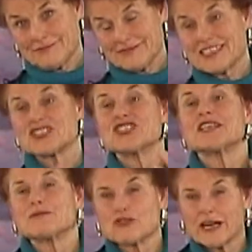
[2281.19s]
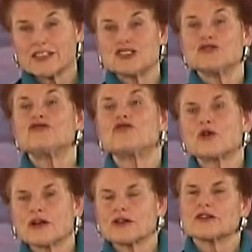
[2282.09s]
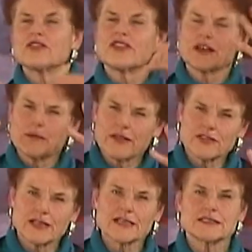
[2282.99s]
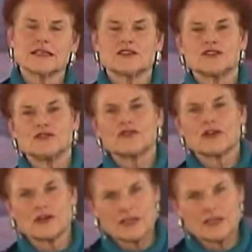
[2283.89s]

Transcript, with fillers: because she kept trying to do for her and think about the next thing to do for her, the